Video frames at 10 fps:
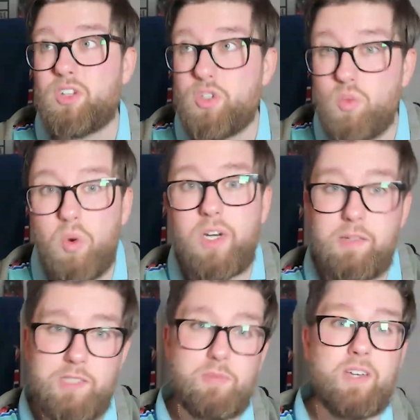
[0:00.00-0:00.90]
you want
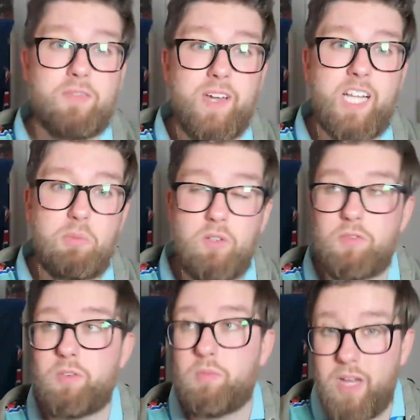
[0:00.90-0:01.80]
him to be available
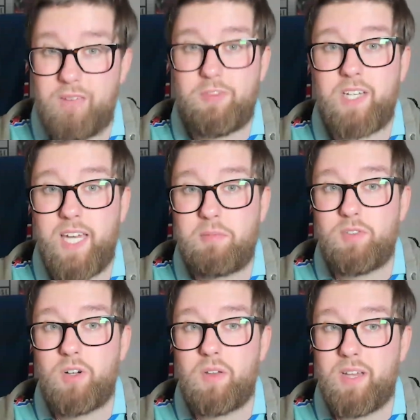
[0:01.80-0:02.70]
for every game
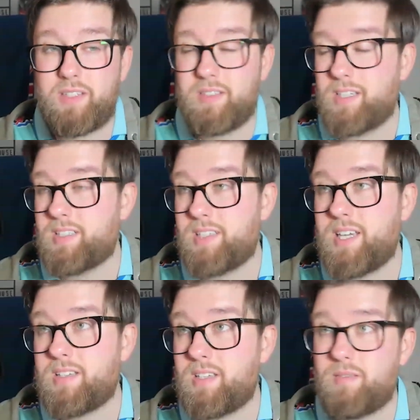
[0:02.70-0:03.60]
you've got that in a
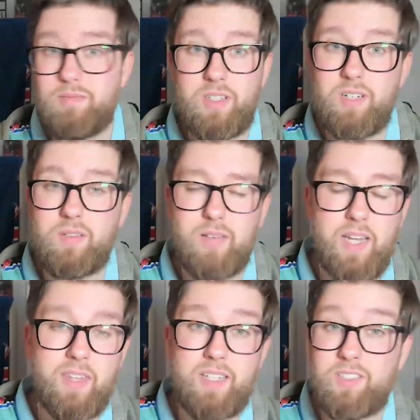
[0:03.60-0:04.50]
season, you know,
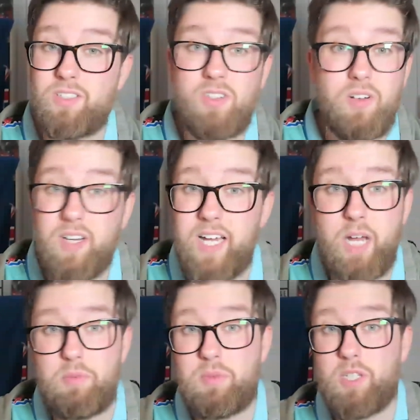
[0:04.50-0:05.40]
and that's just not going to
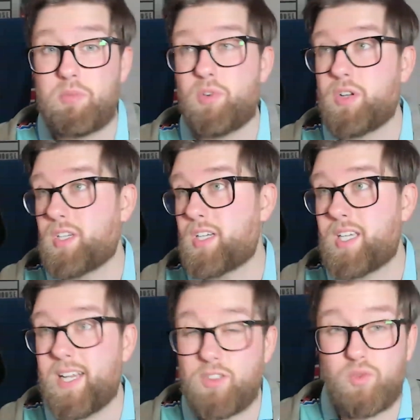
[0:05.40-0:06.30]
happen with De Bruyne. You're going
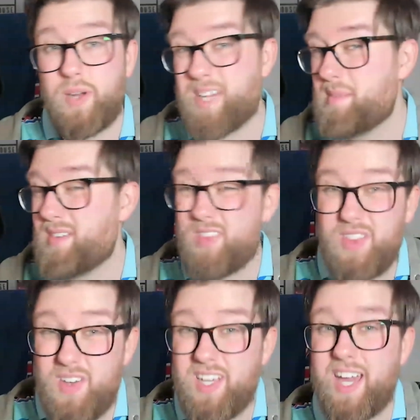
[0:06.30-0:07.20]
to get 20, maybe
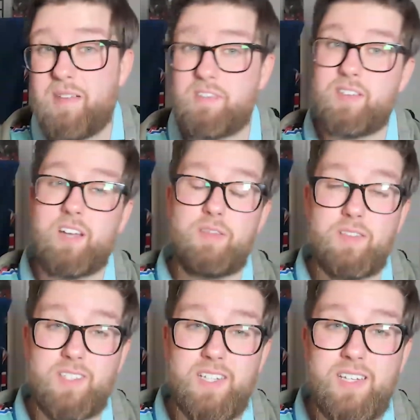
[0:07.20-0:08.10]
30 games out of him in
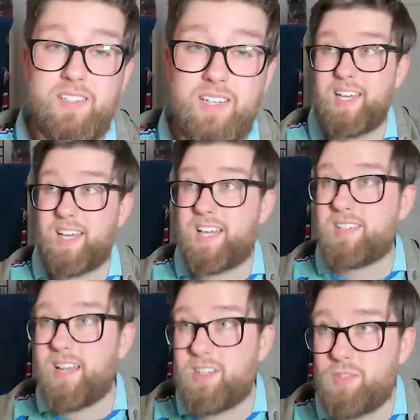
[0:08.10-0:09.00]
a season.
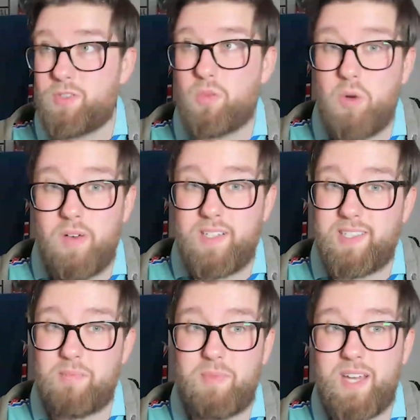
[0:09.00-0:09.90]
Is that enough to
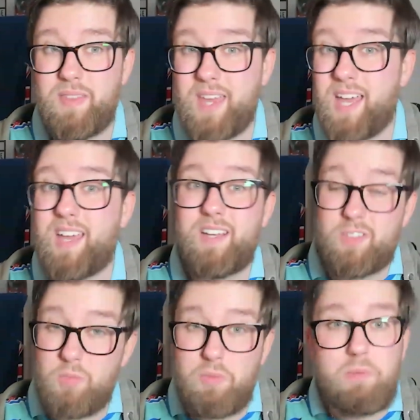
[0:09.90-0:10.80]
warrant him being there?
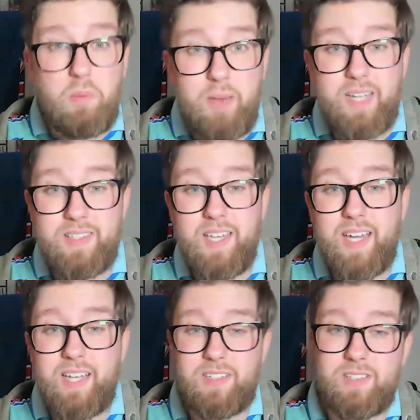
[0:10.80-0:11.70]
Some people might say
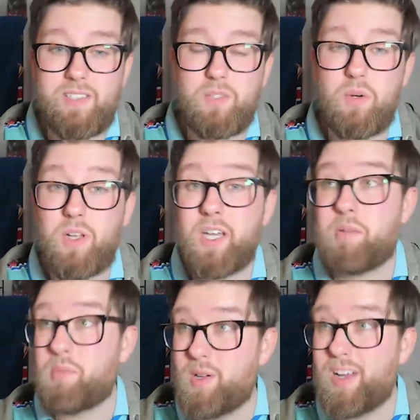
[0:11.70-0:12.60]
yes because he's
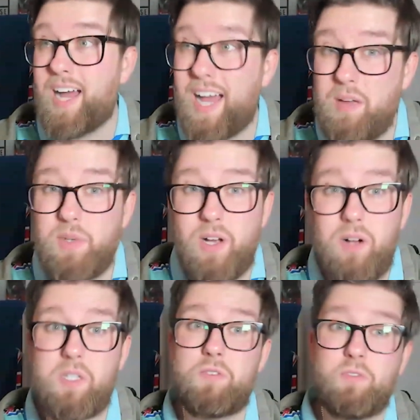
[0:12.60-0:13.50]
quality, but I would
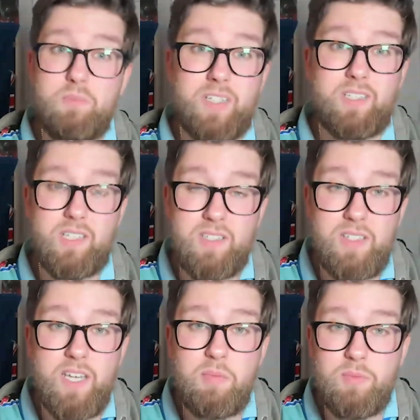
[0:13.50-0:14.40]
argue from Manchester
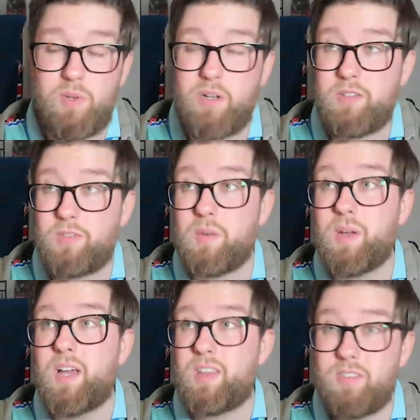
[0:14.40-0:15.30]
City point of view,
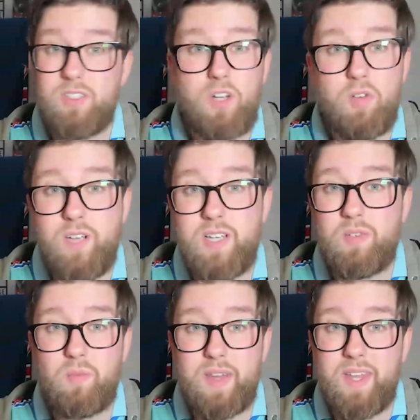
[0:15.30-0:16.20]
there is no
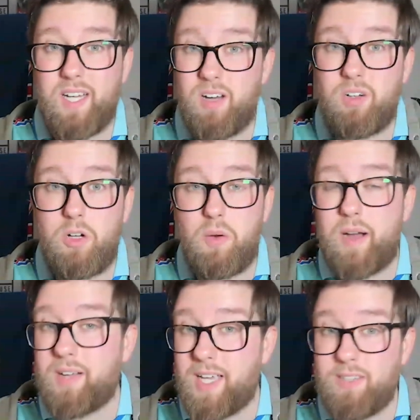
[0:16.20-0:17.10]
reason why they can't go
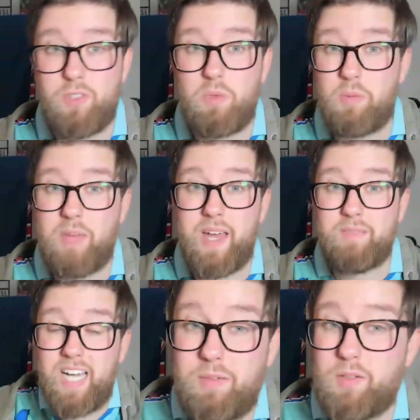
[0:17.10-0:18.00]
out and get someone
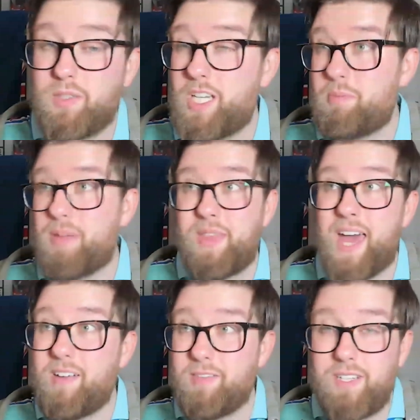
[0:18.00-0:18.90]
better. Who's going to be
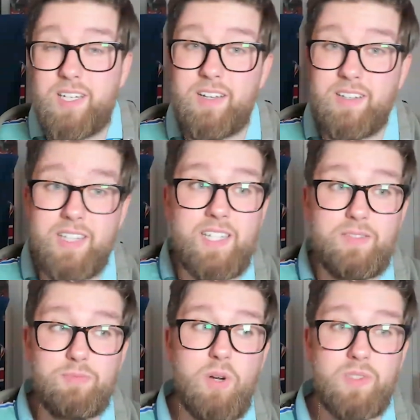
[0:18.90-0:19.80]
there at
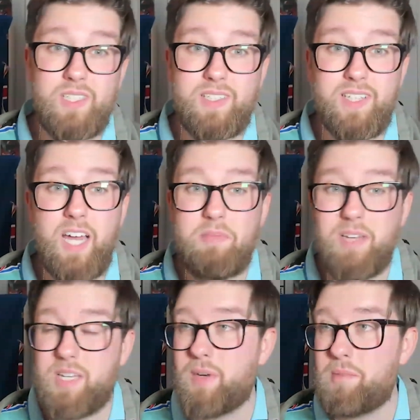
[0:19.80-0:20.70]
least most of the time
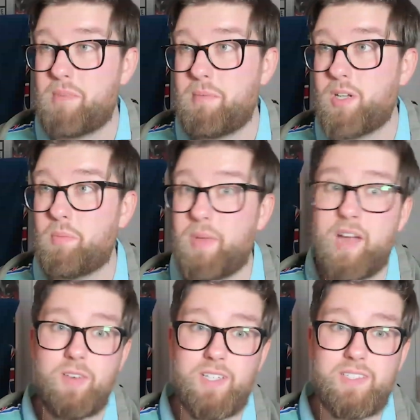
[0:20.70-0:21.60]
anyway. Maybe not
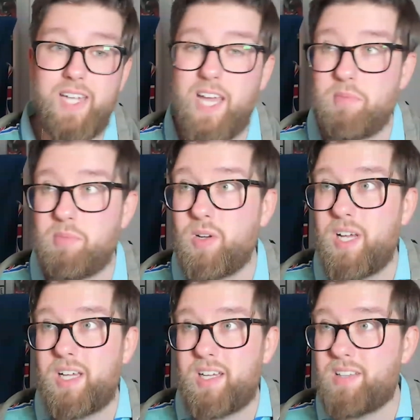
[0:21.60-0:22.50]
better on his day, but
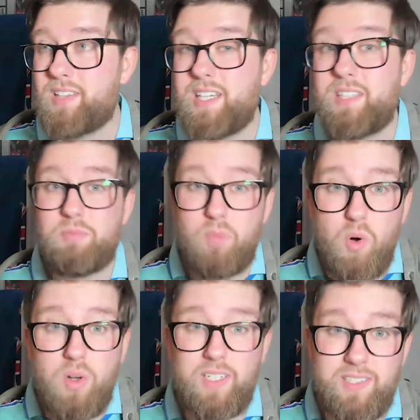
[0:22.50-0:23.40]
at least
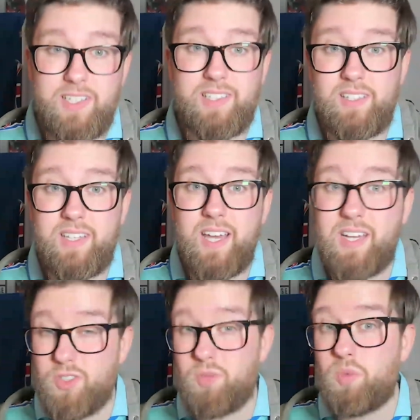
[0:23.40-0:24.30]
more consistently
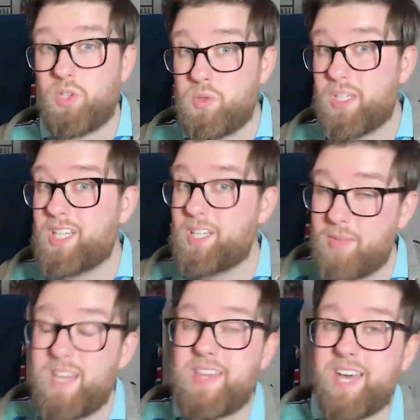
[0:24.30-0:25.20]
there. Someone who's going to
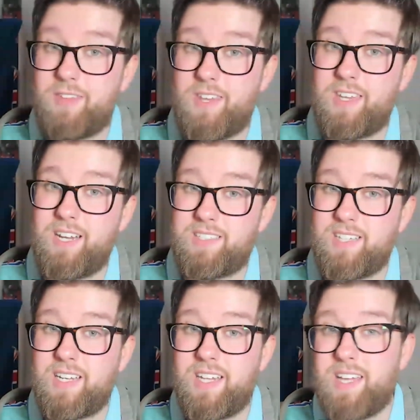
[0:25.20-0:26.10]
be there for the next
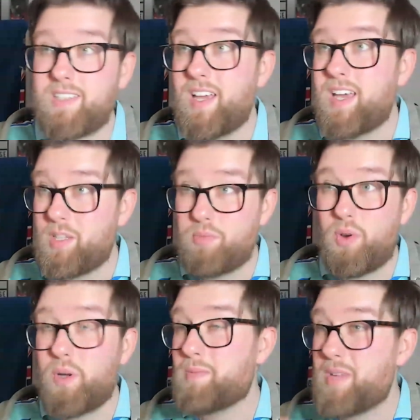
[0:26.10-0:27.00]
10 years. De
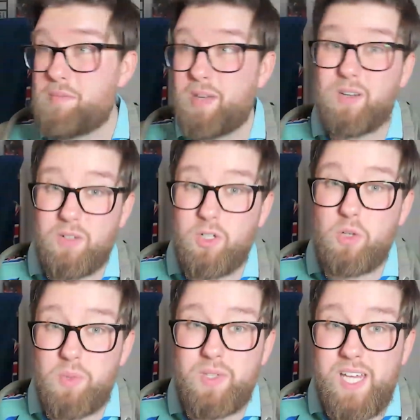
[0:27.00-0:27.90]
Bruyne's maybe got a
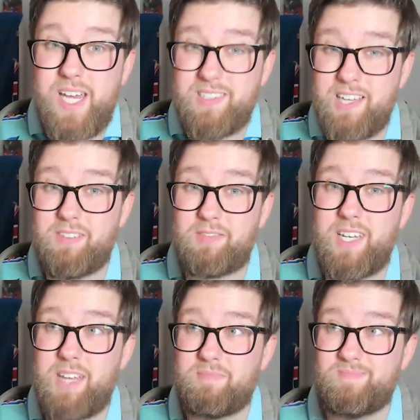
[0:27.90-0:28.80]
couple years left
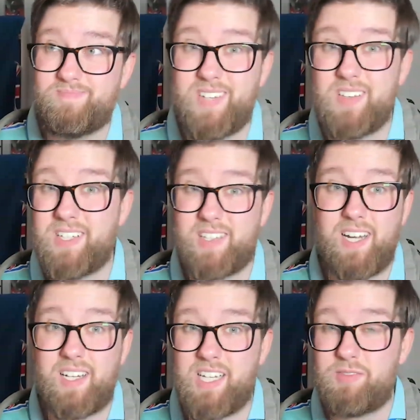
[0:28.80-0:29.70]
in him at this
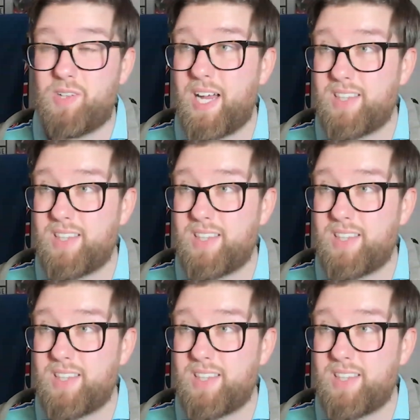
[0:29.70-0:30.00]
kind of level.